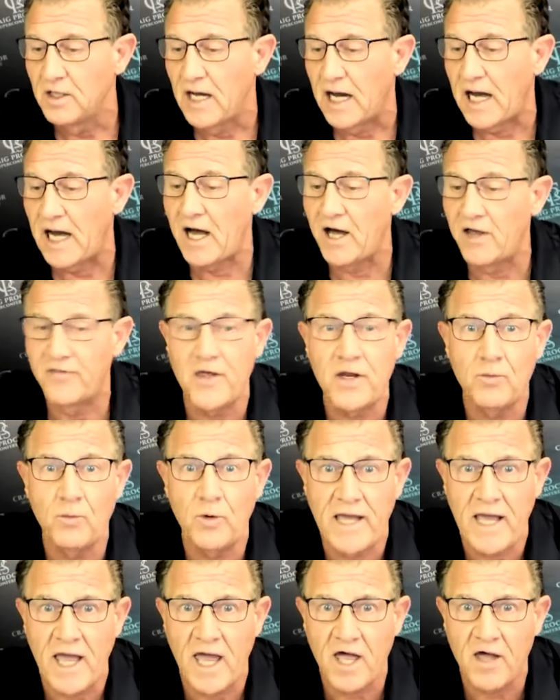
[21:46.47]
Uh, then we
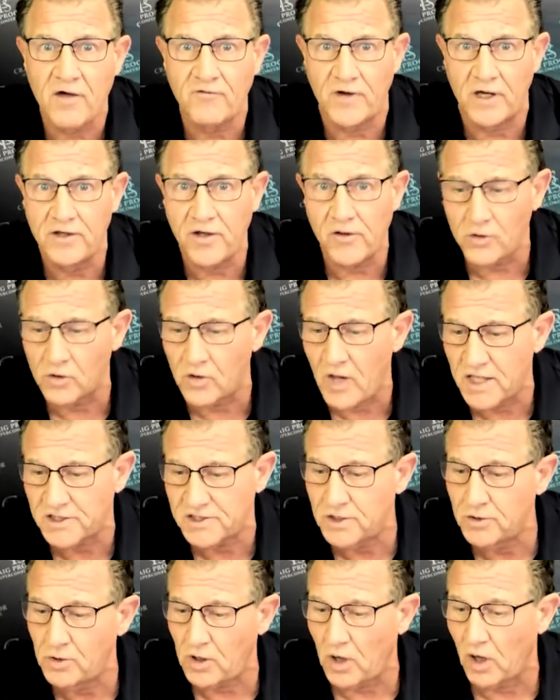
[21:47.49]
have another
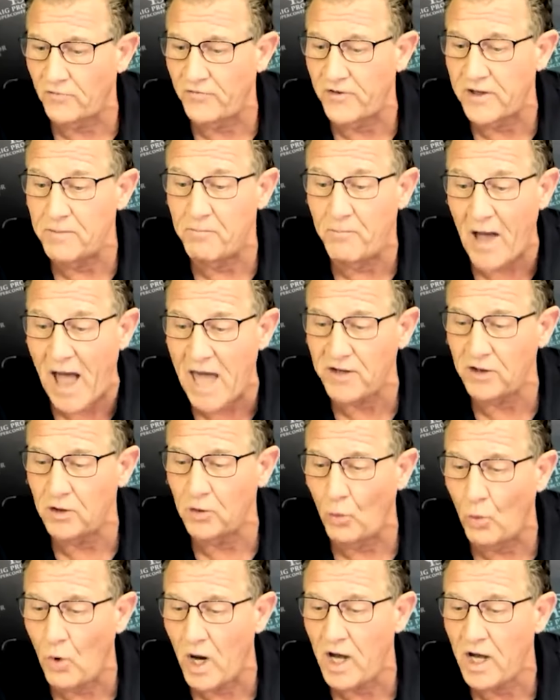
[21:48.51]
lawsuit called the
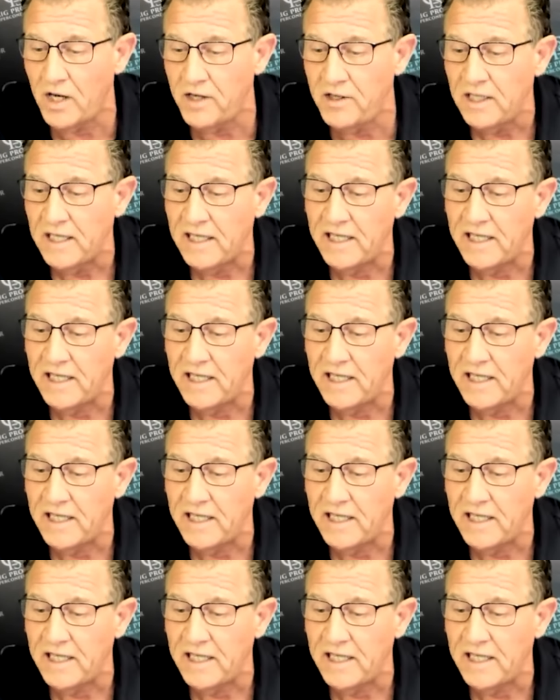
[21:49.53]
Batton One.